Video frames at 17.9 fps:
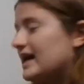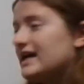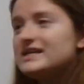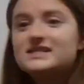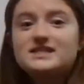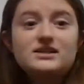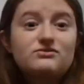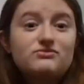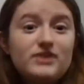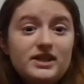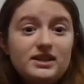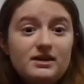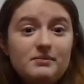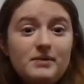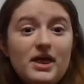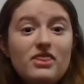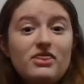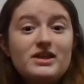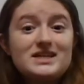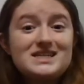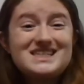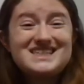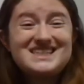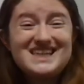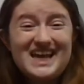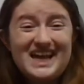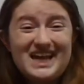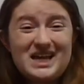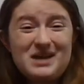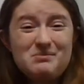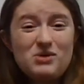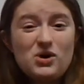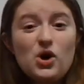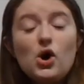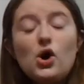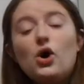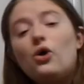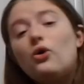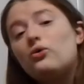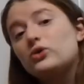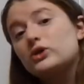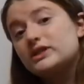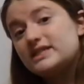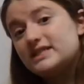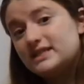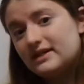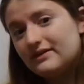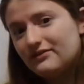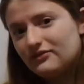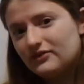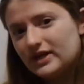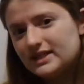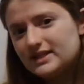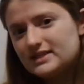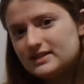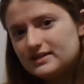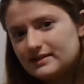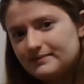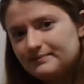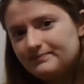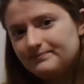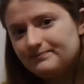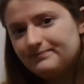Is the rhythm the same or different?